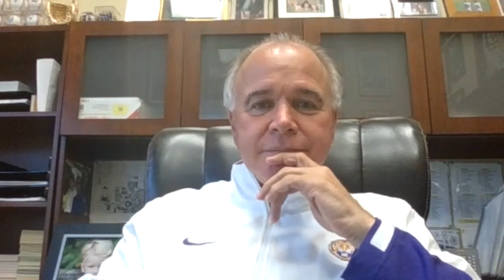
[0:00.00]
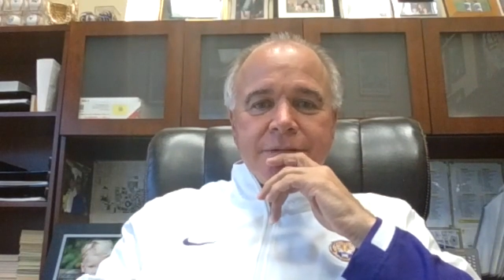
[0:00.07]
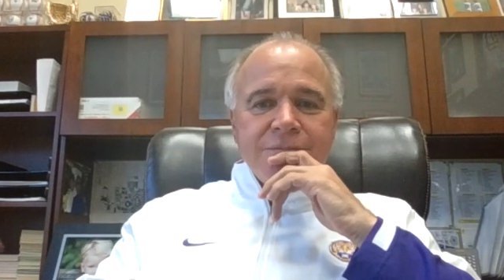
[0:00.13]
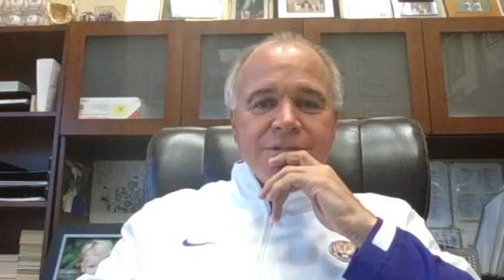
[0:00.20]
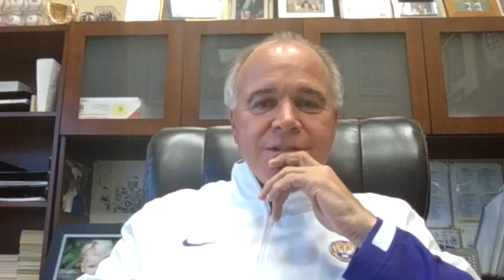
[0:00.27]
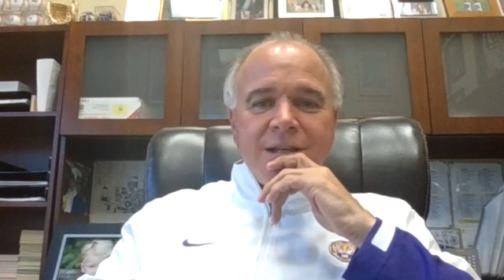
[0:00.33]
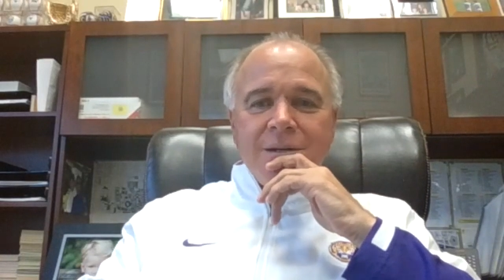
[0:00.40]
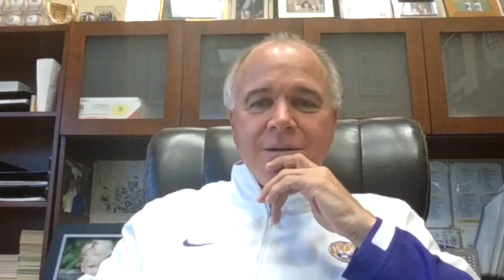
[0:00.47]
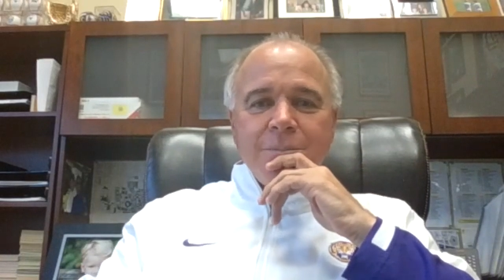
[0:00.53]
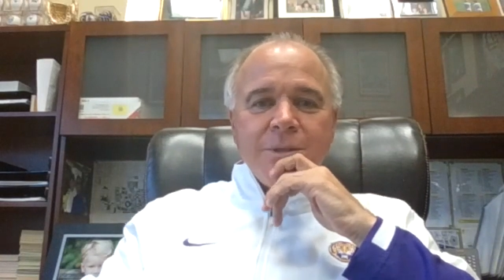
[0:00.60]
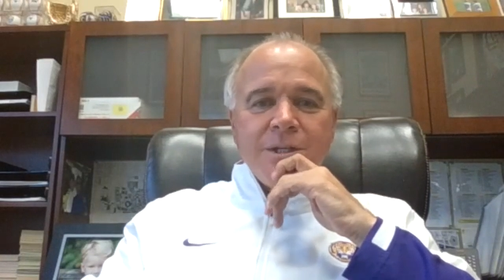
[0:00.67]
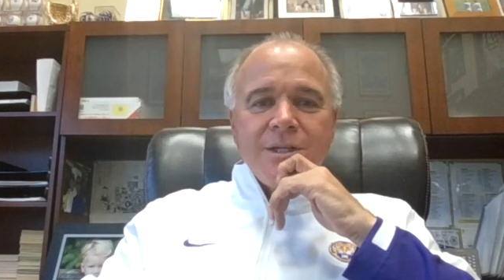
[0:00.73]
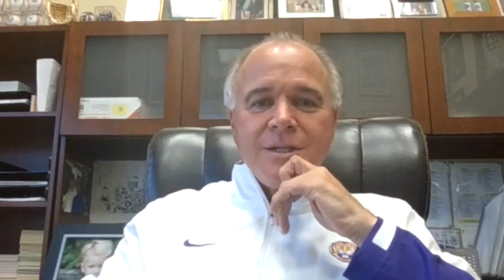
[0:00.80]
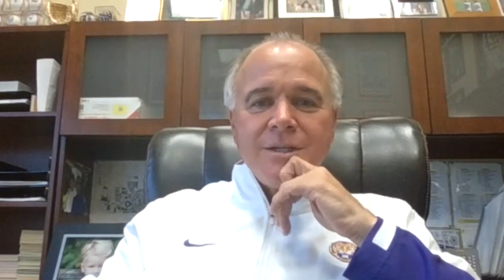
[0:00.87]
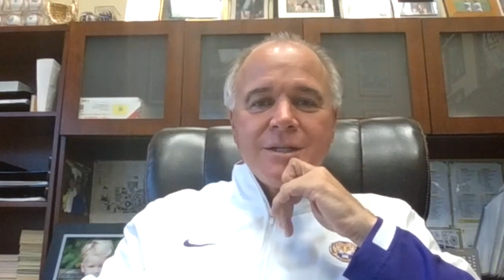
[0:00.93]
said it a
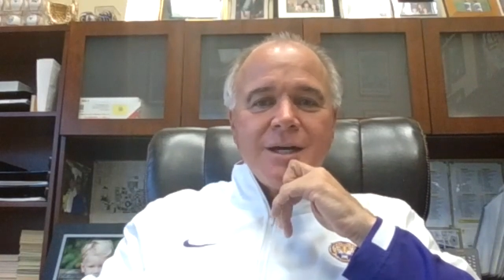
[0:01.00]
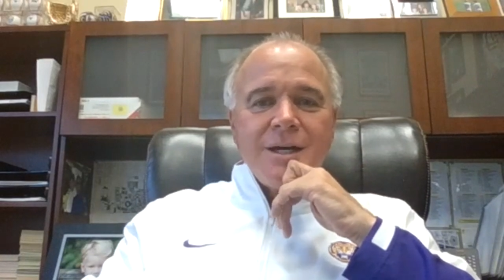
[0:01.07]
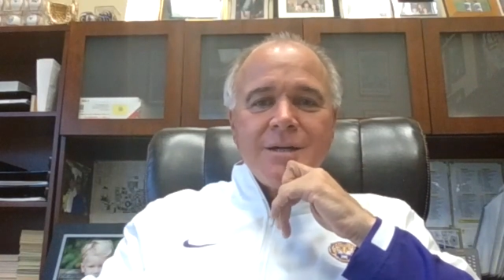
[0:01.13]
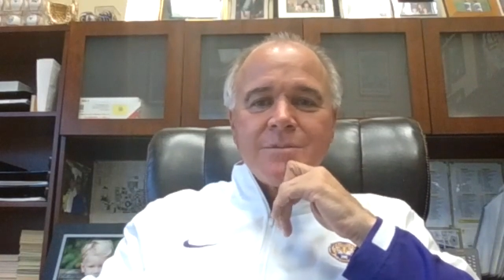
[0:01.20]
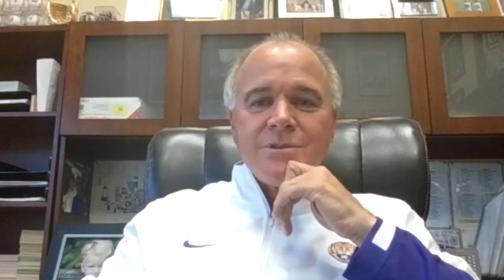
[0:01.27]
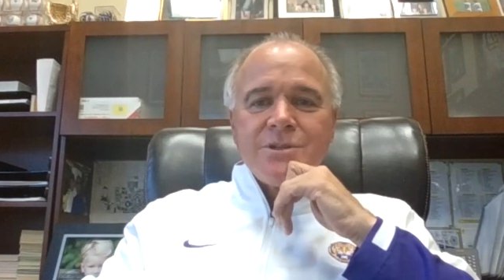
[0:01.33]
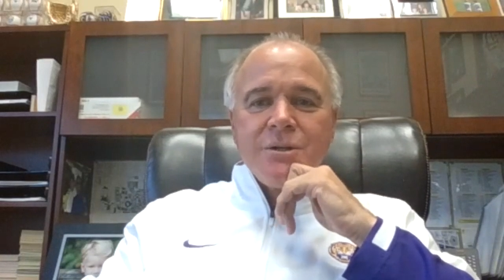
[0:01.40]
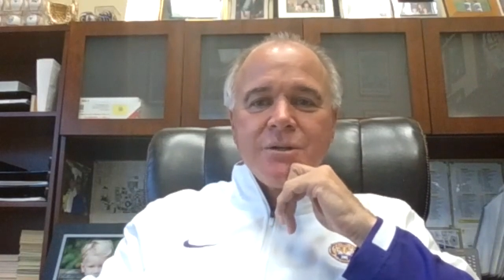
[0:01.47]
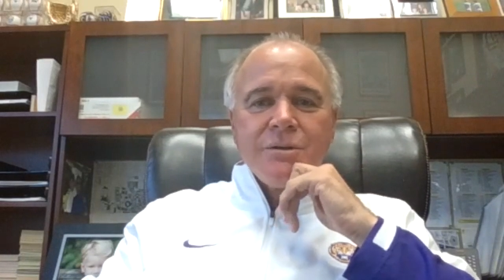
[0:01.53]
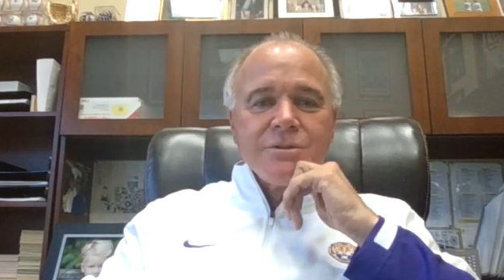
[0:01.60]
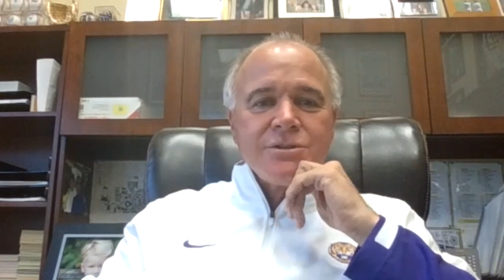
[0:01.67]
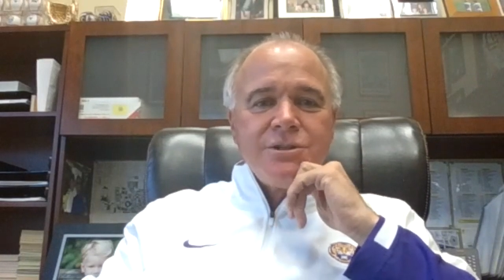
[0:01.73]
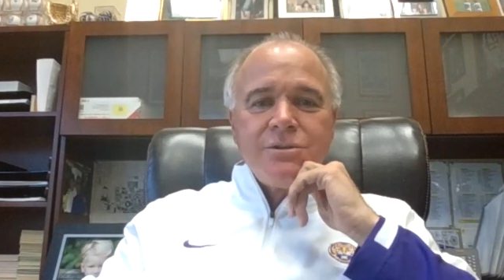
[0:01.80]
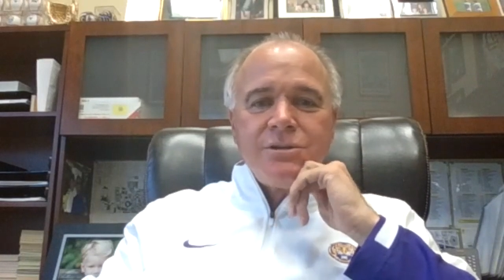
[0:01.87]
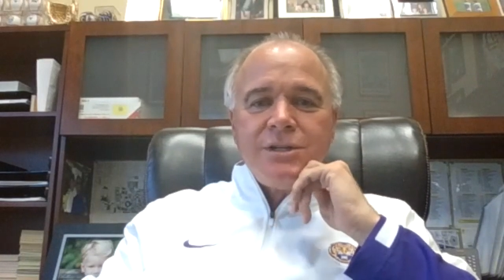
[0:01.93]
million times, you know,
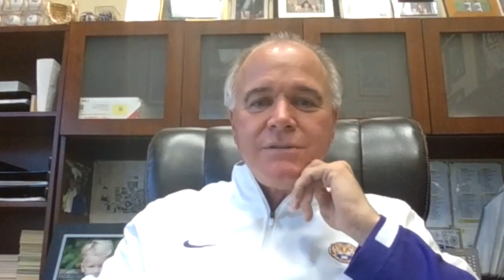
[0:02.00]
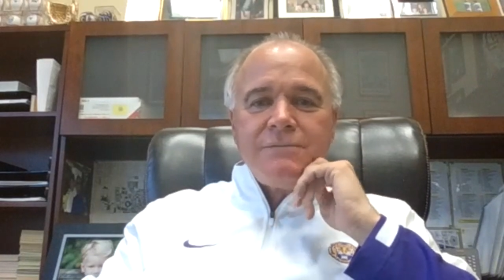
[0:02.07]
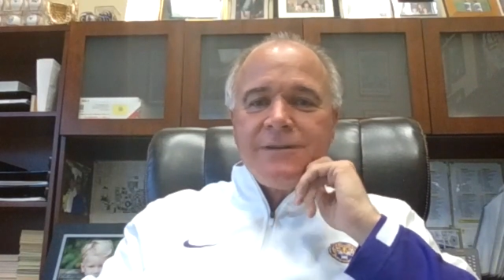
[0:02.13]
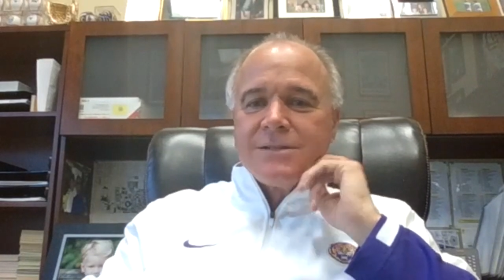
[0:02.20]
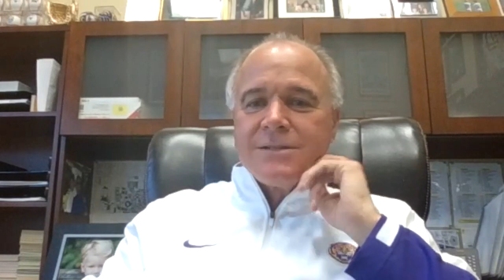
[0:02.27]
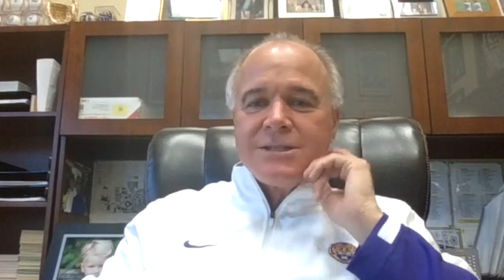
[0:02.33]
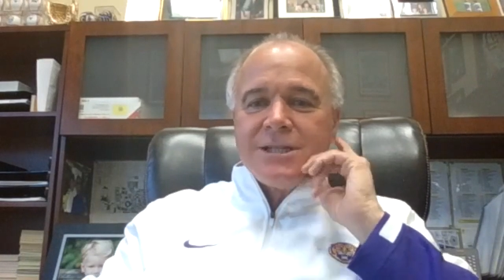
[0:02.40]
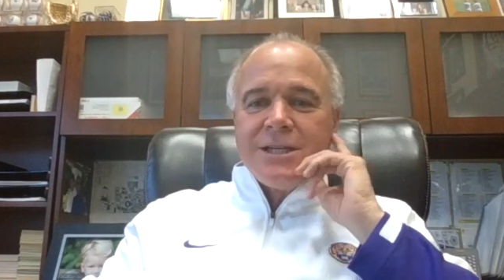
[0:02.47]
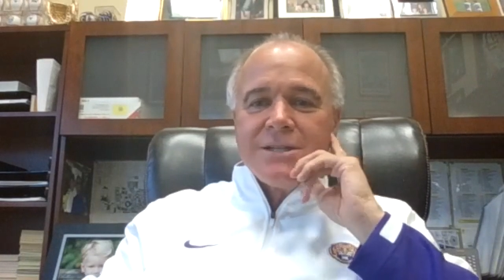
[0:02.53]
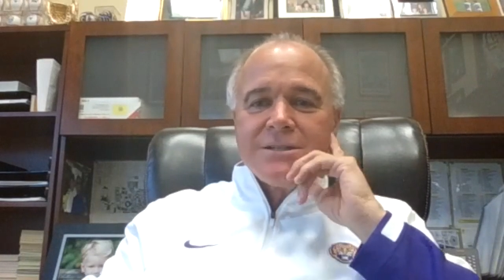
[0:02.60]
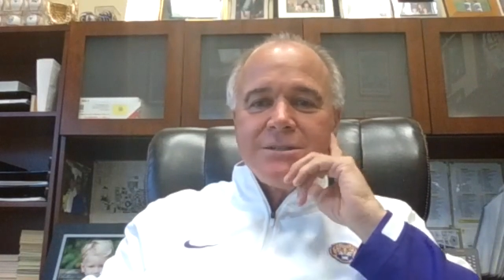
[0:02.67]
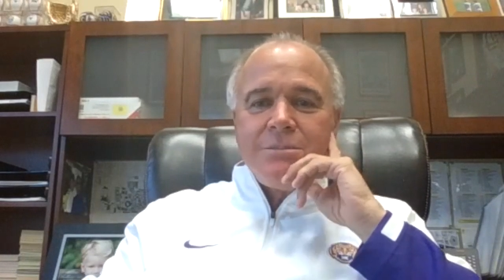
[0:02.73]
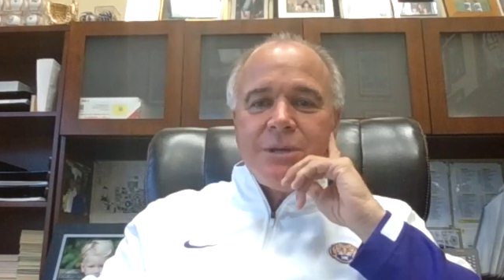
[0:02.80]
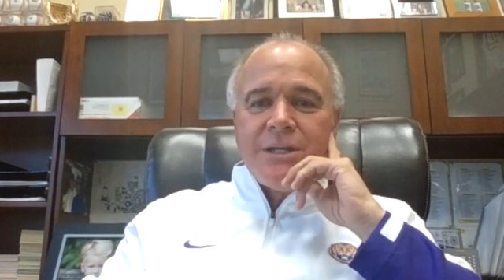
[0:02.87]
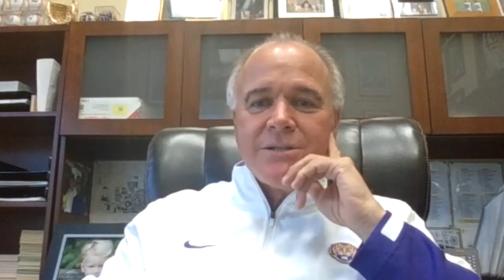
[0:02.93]
there's no defense
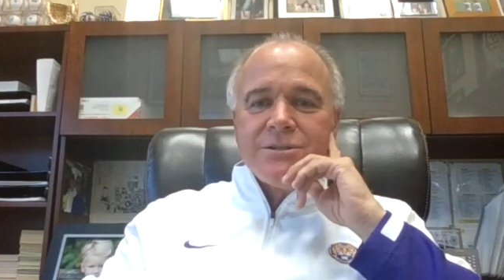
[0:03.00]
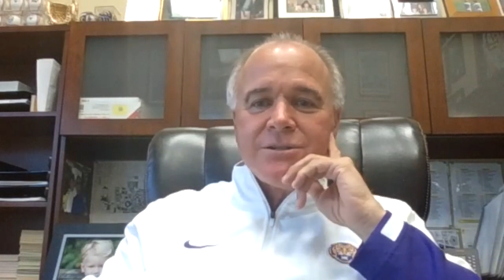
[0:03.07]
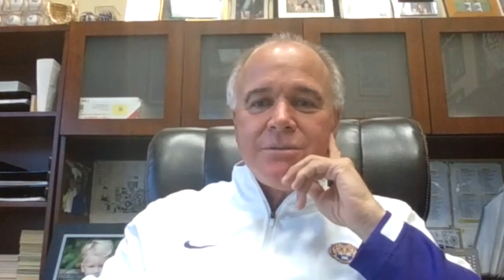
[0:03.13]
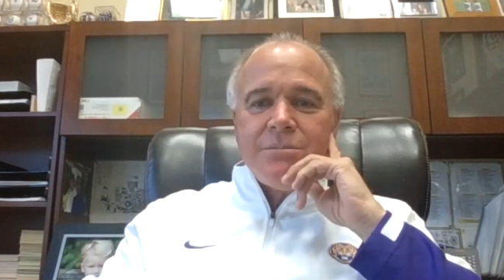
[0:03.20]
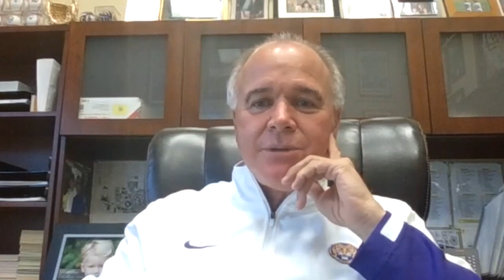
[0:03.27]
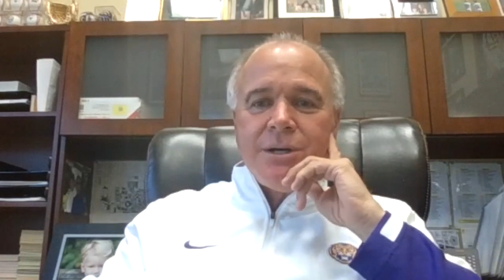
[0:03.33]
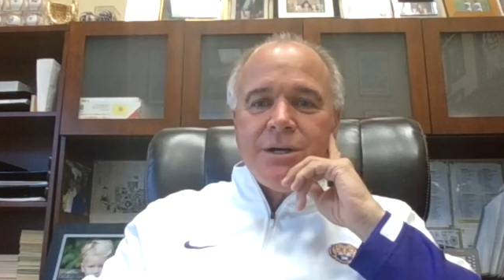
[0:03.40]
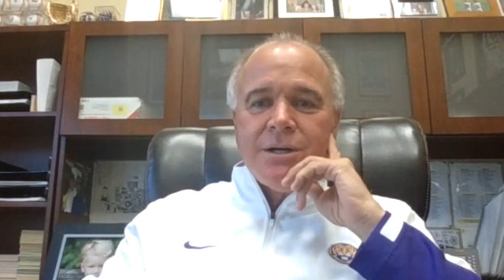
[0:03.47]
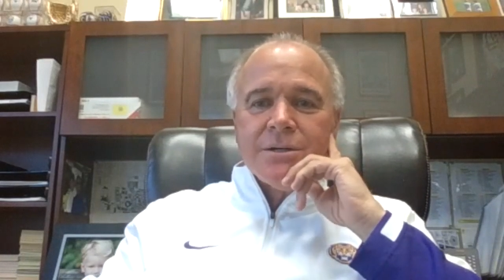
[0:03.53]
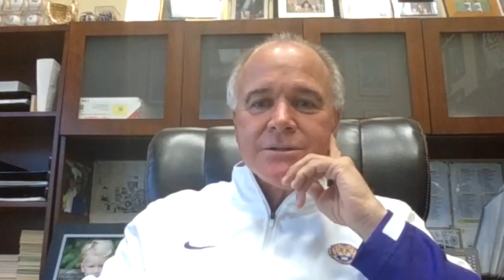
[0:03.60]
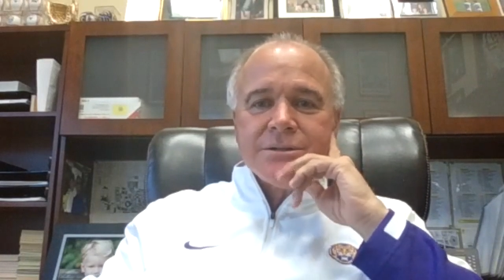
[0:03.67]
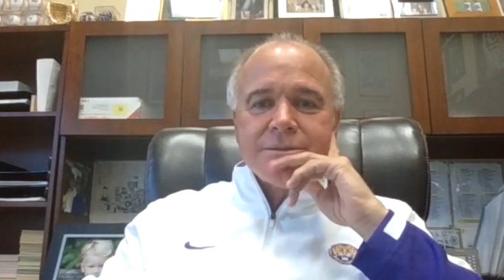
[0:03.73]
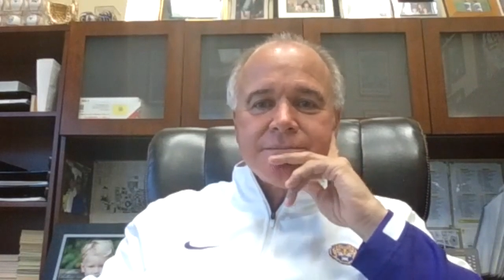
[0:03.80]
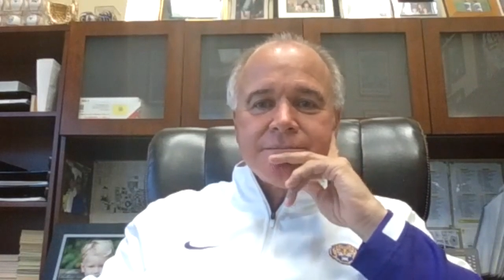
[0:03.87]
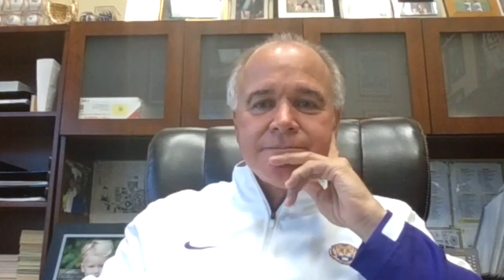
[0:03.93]
against a base on
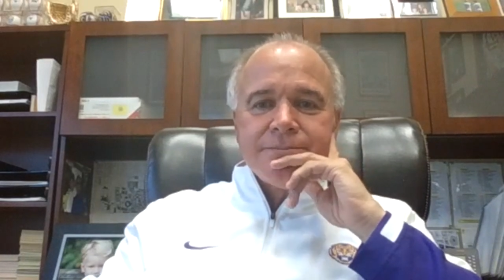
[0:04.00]
balls.